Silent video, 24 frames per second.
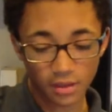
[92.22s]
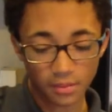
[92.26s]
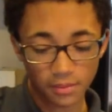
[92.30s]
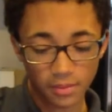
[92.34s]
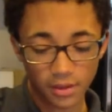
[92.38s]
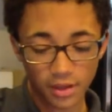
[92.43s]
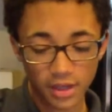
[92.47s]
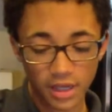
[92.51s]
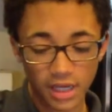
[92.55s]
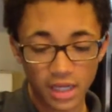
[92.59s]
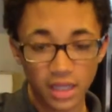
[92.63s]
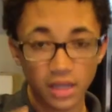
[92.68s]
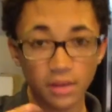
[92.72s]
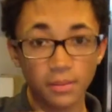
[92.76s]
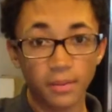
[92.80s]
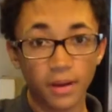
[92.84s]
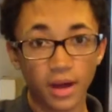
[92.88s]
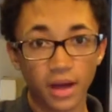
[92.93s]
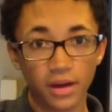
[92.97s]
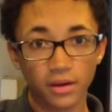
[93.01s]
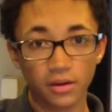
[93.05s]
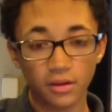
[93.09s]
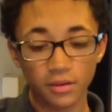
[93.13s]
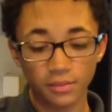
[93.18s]
put it in the
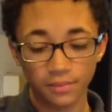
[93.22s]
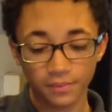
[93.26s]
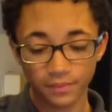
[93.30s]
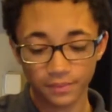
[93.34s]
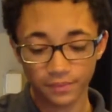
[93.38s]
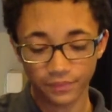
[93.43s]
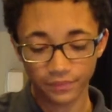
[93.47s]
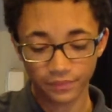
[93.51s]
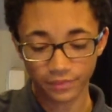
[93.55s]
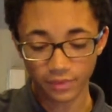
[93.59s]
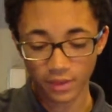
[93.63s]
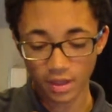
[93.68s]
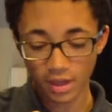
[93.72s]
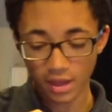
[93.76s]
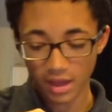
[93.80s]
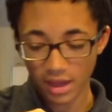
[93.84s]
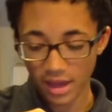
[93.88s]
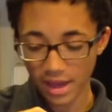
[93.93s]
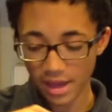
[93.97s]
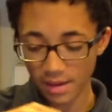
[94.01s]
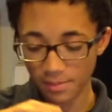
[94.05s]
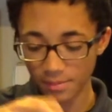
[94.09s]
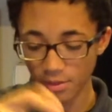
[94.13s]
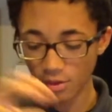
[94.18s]
bottle,
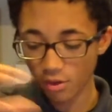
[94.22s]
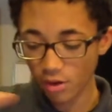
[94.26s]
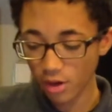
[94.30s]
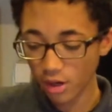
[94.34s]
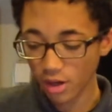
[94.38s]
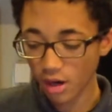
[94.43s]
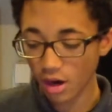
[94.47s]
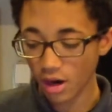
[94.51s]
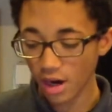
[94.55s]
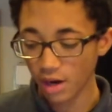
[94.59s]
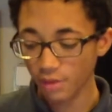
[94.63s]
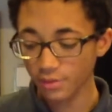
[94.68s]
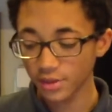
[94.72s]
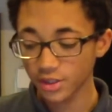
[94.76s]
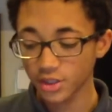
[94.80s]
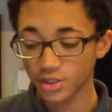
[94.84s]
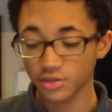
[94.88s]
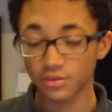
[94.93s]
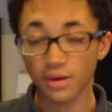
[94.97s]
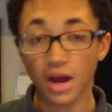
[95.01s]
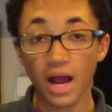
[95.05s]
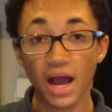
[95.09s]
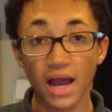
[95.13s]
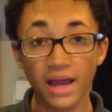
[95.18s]
and pour our
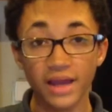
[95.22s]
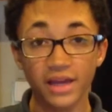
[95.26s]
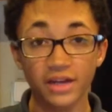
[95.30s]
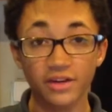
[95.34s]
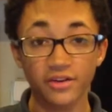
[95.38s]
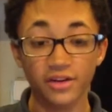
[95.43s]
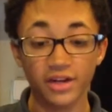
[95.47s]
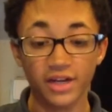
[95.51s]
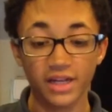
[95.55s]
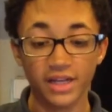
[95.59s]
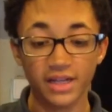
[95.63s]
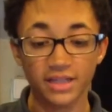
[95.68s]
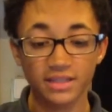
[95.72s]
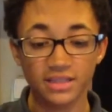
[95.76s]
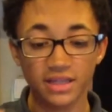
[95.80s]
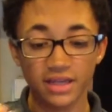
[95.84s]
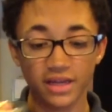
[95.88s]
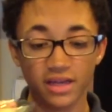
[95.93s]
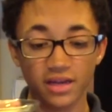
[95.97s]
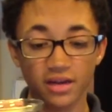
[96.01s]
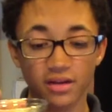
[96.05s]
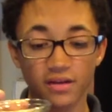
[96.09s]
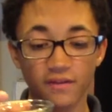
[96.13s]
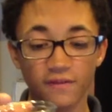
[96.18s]
dry ingredients
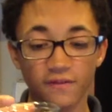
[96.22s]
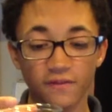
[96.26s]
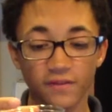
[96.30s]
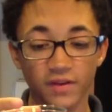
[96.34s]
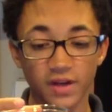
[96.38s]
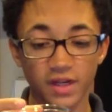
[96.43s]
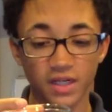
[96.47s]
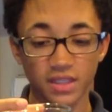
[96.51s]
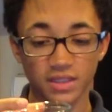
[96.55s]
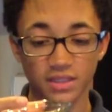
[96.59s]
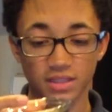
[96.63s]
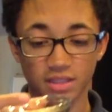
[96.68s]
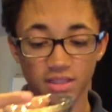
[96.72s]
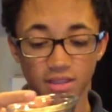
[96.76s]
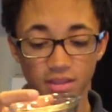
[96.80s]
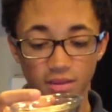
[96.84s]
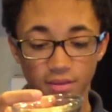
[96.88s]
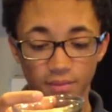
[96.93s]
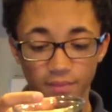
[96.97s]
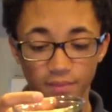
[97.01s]
in first.